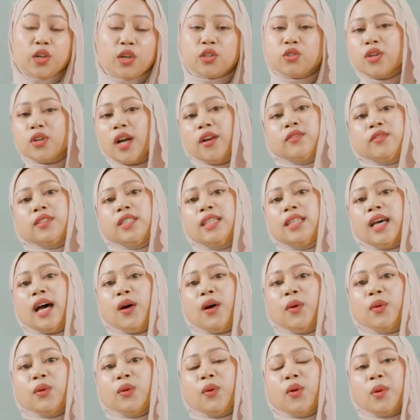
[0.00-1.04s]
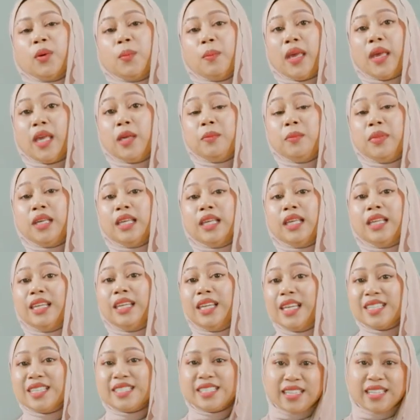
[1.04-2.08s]
Draft it out or maybe
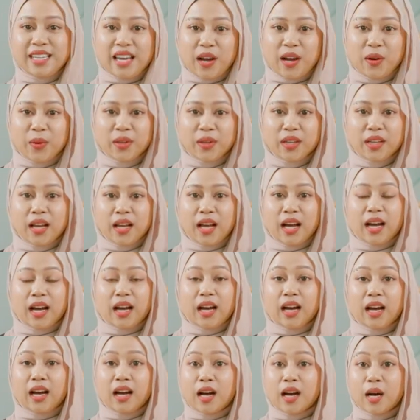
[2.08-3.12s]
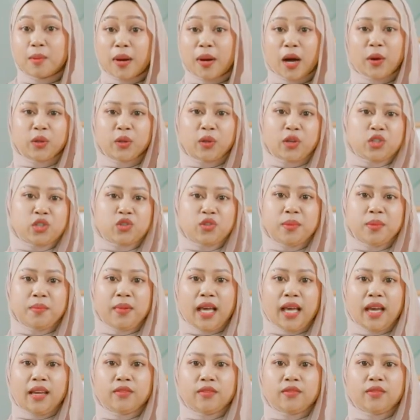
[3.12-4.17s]
list it out uh, about your dream
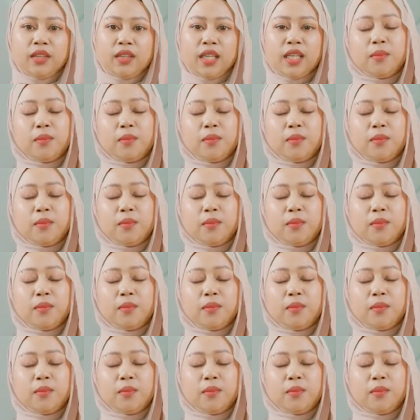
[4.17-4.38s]
life.